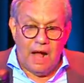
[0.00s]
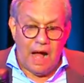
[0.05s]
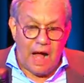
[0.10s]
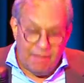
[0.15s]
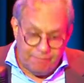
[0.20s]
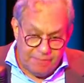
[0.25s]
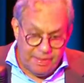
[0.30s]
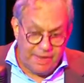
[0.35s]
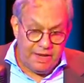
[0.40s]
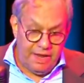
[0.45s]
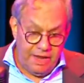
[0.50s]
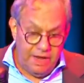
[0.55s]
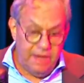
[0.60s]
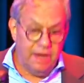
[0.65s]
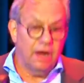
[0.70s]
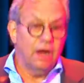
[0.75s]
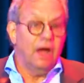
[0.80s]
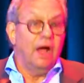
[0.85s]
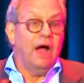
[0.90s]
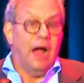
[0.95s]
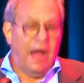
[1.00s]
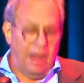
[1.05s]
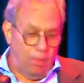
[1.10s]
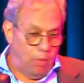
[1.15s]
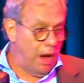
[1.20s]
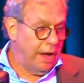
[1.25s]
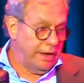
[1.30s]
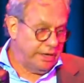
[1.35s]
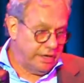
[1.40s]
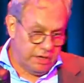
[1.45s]
I've been here, I
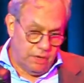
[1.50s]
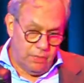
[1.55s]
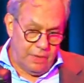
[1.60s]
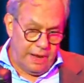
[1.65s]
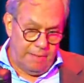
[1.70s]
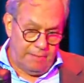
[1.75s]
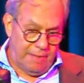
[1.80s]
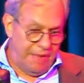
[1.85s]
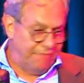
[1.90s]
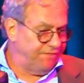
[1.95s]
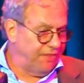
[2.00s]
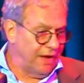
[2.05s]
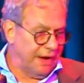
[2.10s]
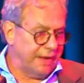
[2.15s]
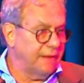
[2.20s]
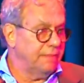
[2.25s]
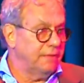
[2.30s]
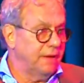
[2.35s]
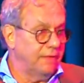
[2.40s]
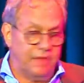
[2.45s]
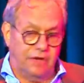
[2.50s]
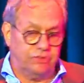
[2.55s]
wandered around my fucking,